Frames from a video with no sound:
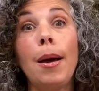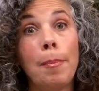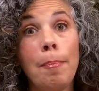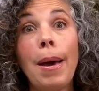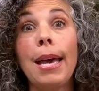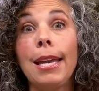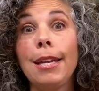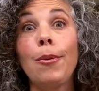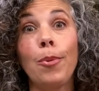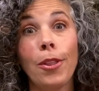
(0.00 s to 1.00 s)

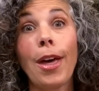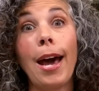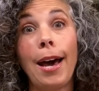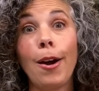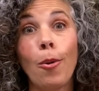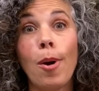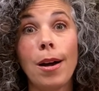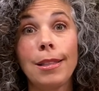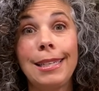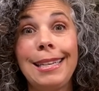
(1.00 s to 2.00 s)
made with high
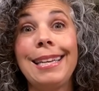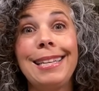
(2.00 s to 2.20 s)
quality.